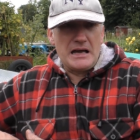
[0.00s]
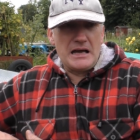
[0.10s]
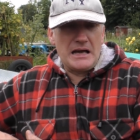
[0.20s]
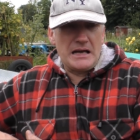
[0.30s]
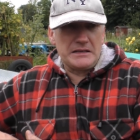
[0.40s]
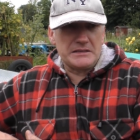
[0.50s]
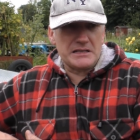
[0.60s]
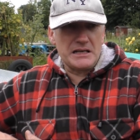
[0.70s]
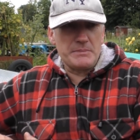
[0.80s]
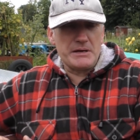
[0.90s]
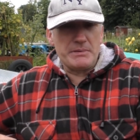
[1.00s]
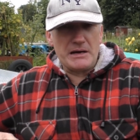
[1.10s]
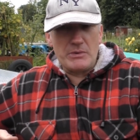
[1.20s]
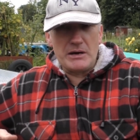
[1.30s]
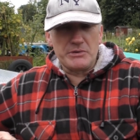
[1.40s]
and I'll tell you a bit
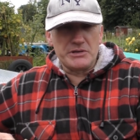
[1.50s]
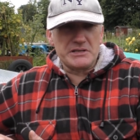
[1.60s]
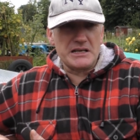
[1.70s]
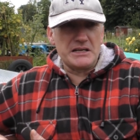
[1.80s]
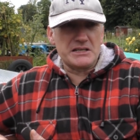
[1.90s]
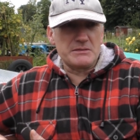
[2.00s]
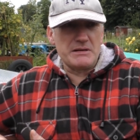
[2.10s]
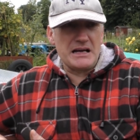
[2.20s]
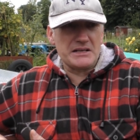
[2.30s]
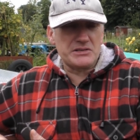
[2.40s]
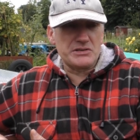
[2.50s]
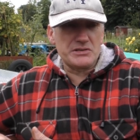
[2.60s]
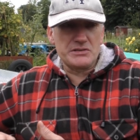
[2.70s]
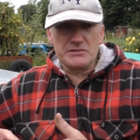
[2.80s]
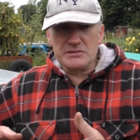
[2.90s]
about where we're going to take the
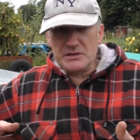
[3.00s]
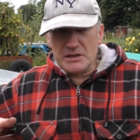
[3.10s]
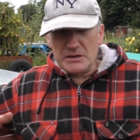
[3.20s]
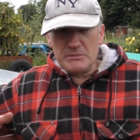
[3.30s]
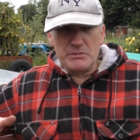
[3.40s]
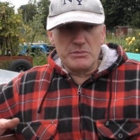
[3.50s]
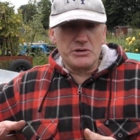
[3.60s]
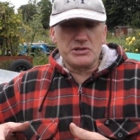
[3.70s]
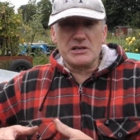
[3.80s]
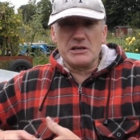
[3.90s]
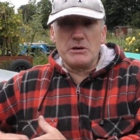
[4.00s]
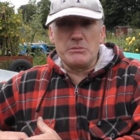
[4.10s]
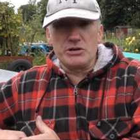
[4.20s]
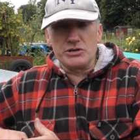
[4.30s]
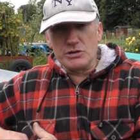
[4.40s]
tomatoes, and we're going to tell you what
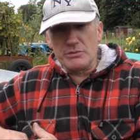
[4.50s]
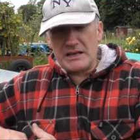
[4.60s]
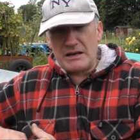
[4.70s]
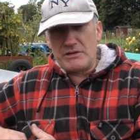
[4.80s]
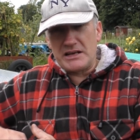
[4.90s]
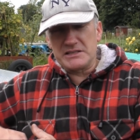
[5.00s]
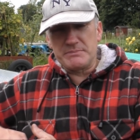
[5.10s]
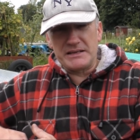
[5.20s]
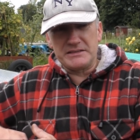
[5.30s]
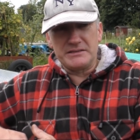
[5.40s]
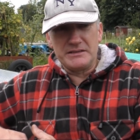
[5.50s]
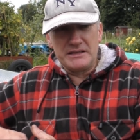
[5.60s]
I'm going to do with that raised bed.